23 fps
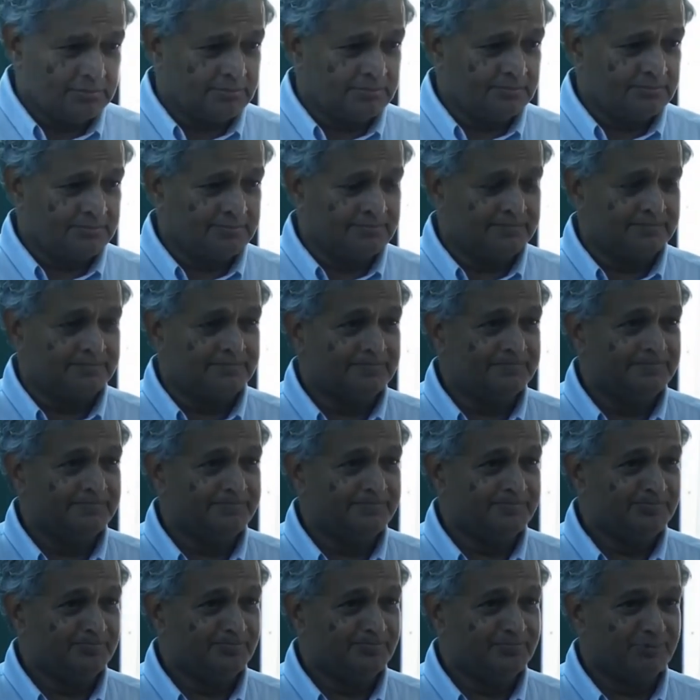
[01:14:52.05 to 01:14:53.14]
So, please
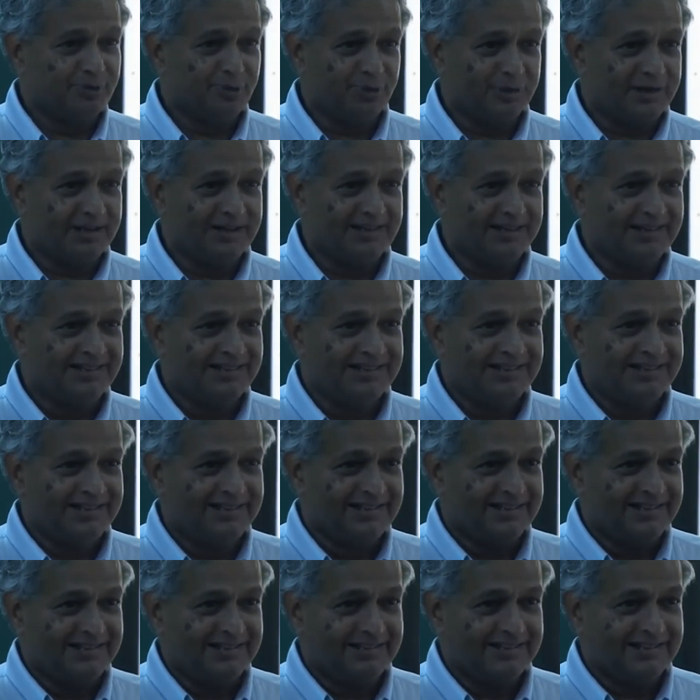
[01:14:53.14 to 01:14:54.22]
note that
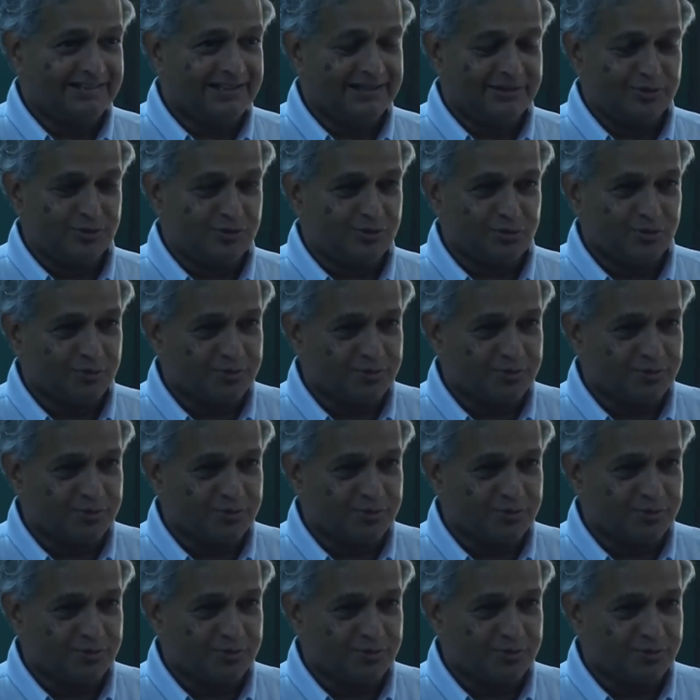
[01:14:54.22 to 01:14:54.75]
we do not fly